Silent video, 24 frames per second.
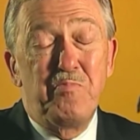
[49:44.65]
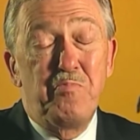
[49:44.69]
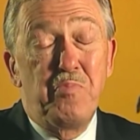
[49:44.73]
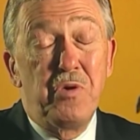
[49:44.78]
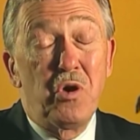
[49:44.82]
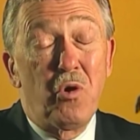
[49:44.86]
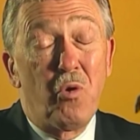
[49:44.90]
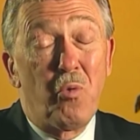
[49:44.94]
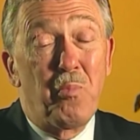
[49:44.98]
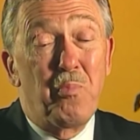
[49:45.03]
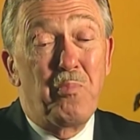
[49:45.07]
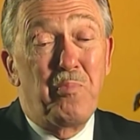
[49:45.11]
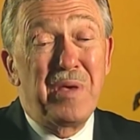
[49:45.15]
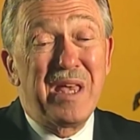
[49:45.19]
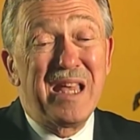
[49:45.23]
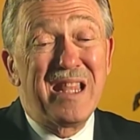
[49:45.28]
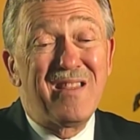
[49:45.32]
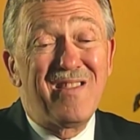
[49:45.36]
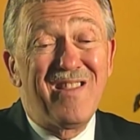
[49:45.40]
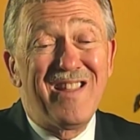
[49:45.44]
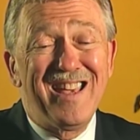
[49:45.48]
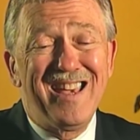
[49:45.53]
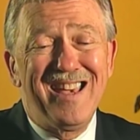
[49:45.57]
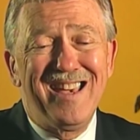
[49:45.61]
Bill
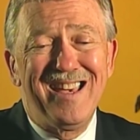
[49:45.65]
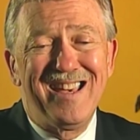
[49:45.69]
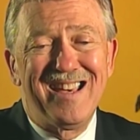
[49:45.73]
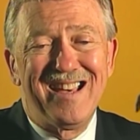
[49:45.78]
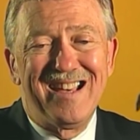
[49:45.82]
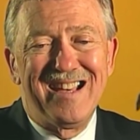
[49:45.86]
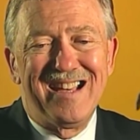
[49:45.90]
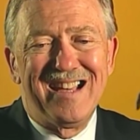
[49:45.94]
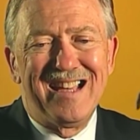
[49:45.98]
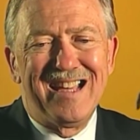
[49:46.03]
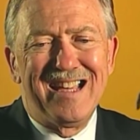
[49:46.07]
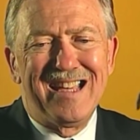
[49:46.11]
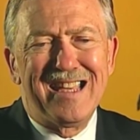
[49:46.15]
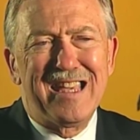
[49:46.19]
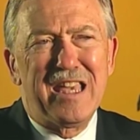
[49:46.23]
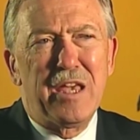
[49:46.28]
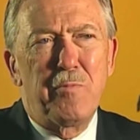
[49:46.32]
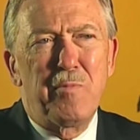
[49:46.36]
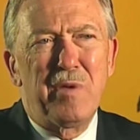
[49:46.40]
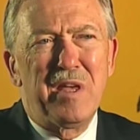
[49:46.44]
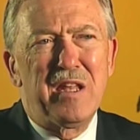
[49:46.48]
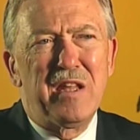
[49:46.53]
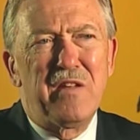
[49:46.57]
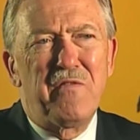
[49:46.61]
Bindley
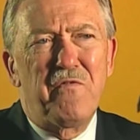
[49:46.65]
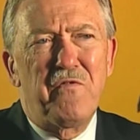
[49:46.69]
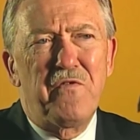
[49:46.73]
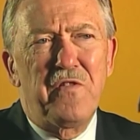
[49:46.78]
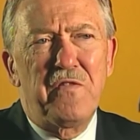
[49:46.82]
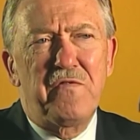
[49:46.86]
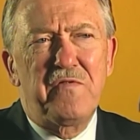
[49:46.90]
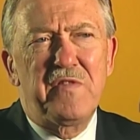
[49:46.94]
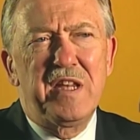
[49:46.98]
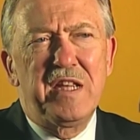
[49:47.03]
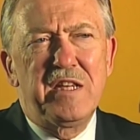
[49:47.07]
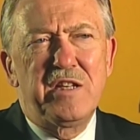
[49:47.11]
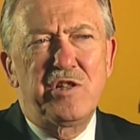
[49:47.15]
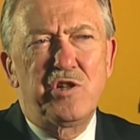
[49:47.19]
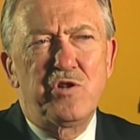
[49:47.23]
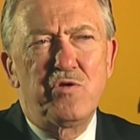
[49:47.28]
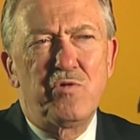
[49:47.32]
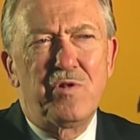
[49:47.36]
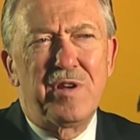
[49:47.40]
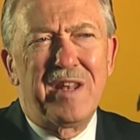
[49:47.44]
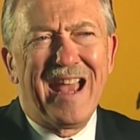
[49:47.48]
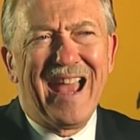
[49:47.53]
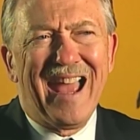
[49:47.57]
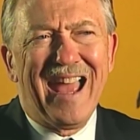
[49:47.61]
committed
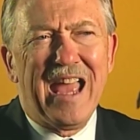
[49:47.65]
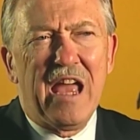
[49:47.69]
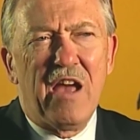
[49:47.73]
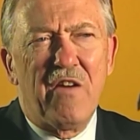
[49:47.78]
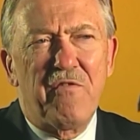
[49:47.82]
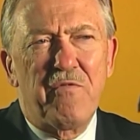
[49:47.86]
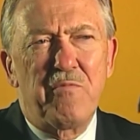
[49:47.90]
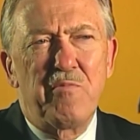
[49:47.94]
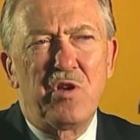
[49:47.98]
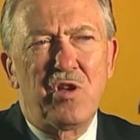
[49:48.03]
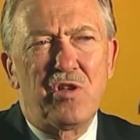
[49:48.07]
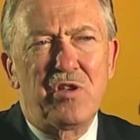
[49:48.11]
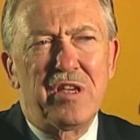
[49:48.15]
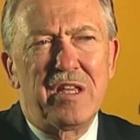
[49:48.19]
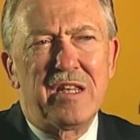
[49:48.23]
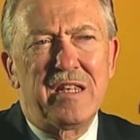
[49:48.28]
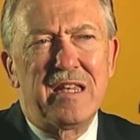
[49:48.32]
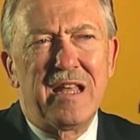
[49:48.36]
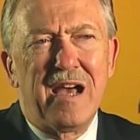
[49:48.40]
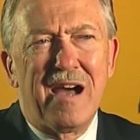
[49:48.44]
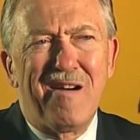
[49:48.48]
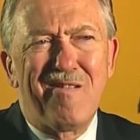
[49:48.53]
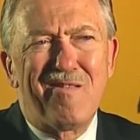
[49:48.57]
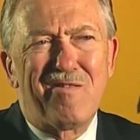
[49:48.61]
$52.5
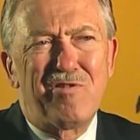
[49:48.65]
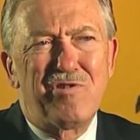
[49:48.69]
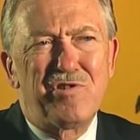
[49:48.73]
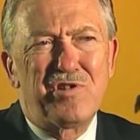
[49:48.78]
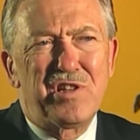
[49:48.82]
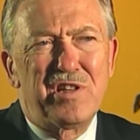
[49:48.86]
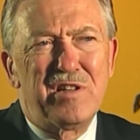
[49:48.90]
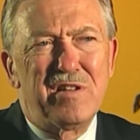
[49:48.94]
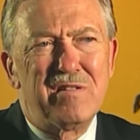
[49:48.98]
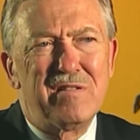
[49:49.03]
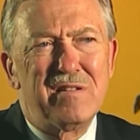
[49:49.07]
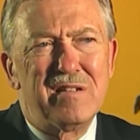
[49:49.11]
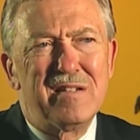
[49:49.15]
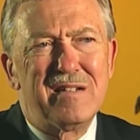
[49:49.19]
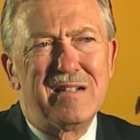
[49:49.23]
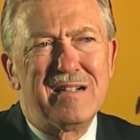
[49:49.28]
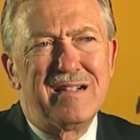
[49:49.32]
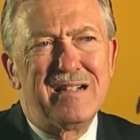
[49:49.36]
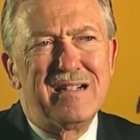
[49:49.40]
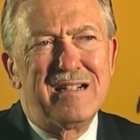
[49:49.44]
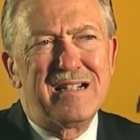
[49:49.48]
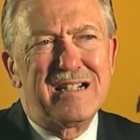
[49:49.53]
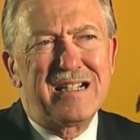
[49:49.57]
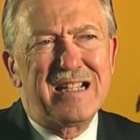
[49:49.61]
million in
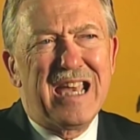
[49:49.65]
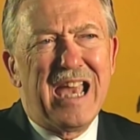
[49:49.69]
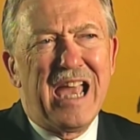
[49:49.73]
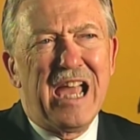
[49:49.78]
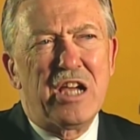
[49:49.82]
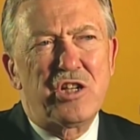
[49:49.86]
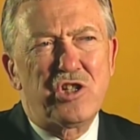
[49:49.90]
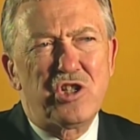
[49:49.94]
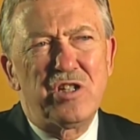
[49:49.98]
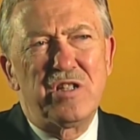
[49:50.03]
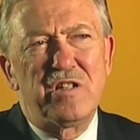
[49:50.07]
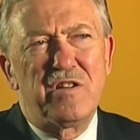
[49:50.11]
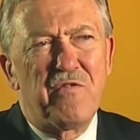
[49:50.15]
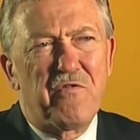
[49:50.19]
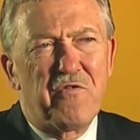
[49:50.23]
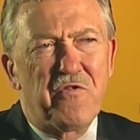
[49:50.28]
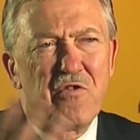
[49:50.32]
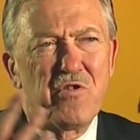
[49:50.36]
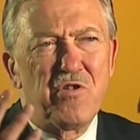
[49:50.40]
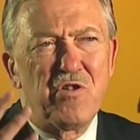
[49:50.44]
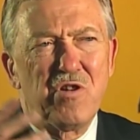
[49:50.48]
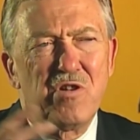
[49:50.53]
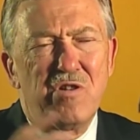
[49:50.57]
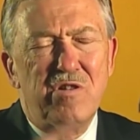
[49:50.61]
cash and
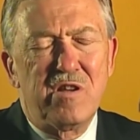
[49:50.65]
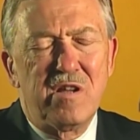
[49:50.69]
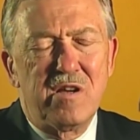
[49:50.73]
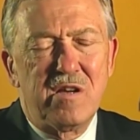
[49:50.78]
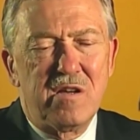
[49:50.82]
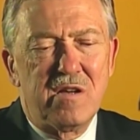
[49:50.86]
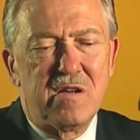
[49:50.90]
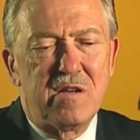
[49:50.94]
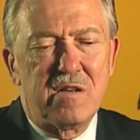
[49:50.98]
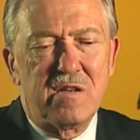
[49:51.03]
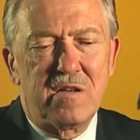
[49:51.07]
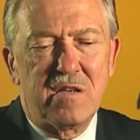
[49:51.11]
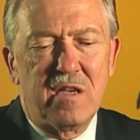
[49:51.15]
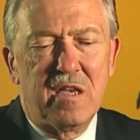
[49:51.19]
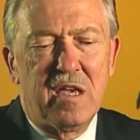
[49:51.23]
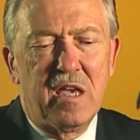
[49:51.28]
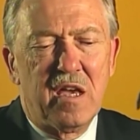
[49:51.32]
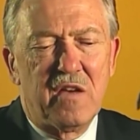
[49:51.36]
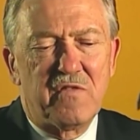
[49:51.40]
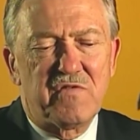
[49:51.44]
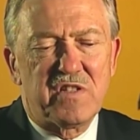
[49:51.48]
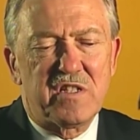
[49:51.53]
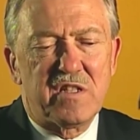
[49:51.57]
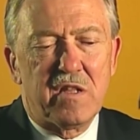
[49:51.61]
deferred uh,
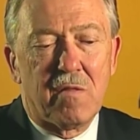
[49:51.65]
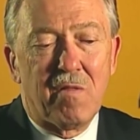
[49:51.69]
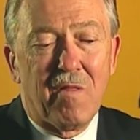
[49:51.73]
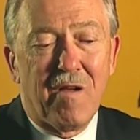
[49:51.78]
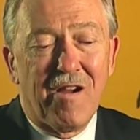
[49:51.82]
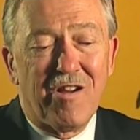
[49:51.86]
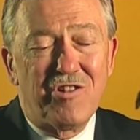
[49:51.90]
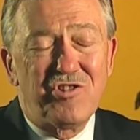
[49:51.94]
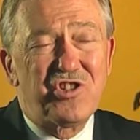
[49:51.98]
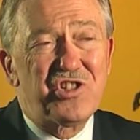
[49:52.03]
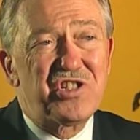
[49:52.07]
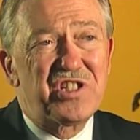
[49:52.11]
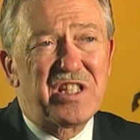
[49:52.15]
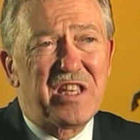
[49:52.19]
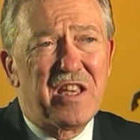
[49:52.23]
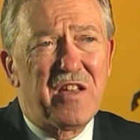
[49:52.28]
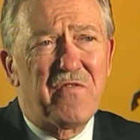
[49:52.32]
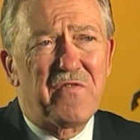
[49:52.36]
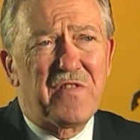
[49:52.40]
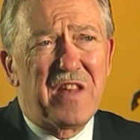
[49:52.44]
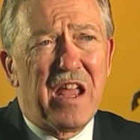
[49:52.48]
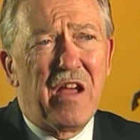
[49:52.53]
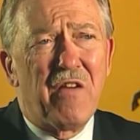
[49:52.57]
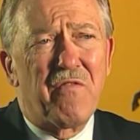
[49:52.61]
gifts, the largest
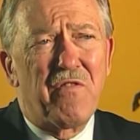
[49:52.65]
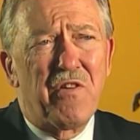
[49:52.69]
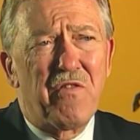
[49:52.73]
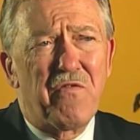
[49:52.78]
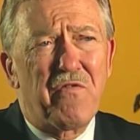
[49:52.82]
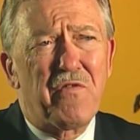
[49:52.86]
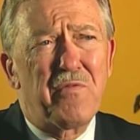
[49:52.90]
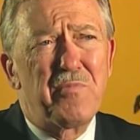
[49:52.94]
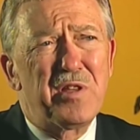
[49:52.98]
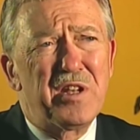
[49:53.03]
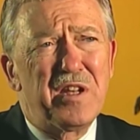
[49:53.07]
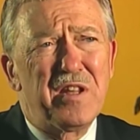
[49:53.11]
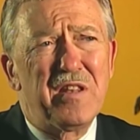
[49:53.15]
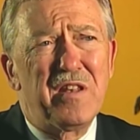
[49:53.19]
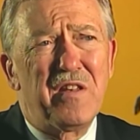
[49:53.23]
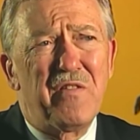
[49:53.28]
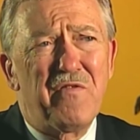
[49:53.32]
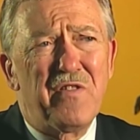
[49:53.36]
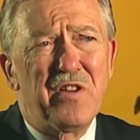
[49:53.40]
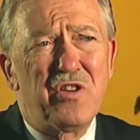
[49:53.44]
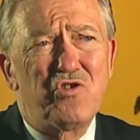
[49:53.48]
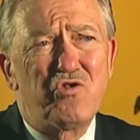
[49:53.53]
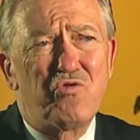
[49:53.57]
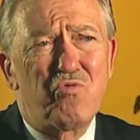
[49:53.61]
gift ever from an
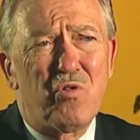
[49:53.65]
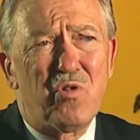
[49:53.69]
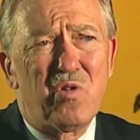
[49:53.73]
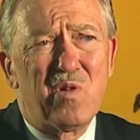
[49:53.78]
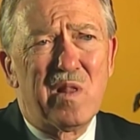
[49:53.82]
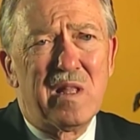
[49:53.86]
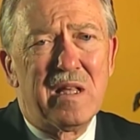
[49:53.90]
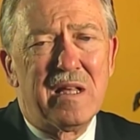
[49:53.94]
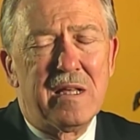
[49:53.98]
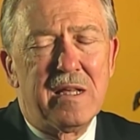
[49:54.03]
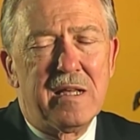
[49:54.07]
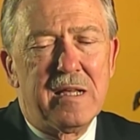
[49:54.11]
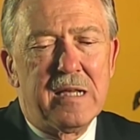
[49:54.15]
individual.